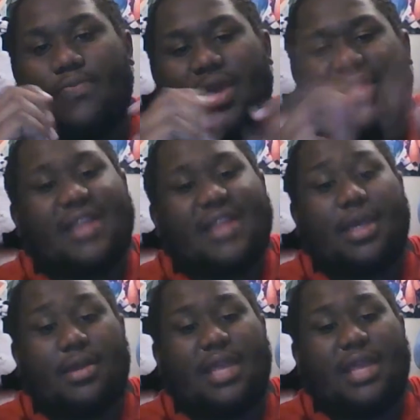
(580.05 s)
And that's
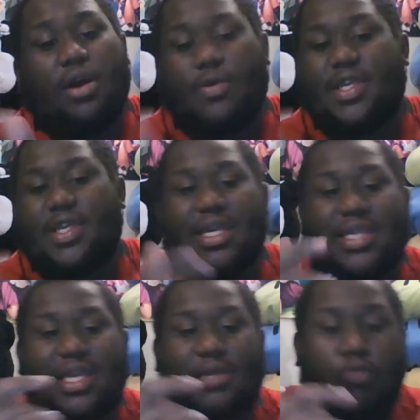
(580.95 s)
it. That's all we see
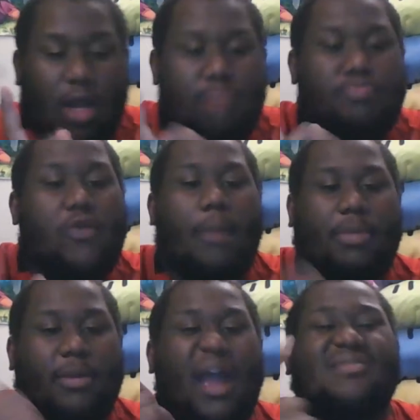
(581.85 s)
is this one
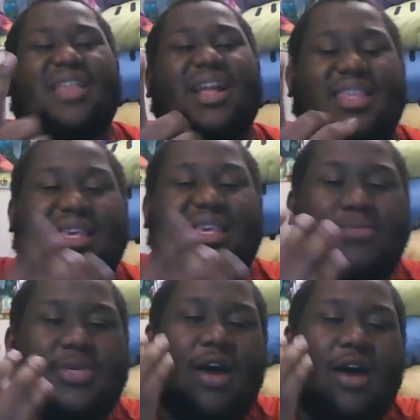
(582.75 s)
problem. I would like to see
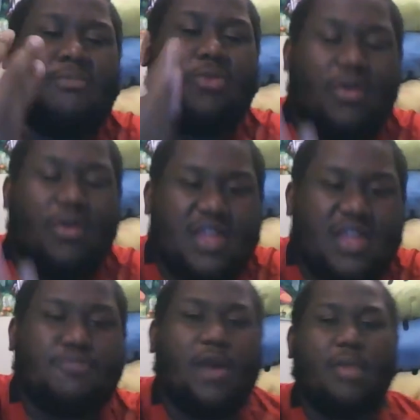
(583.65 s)
him solve more of these
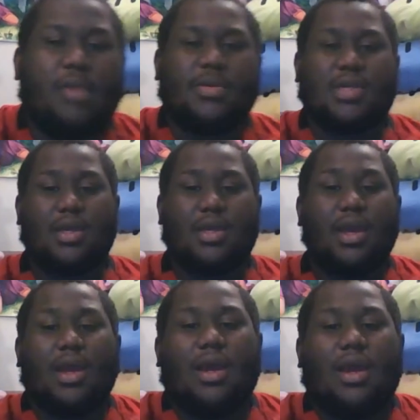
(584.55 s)
problems,
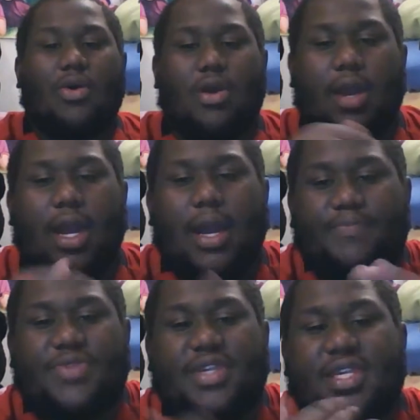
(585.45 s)
or
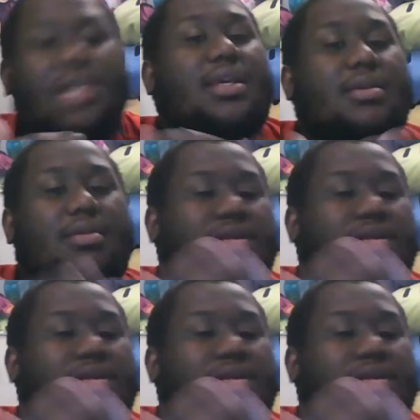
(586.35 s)
see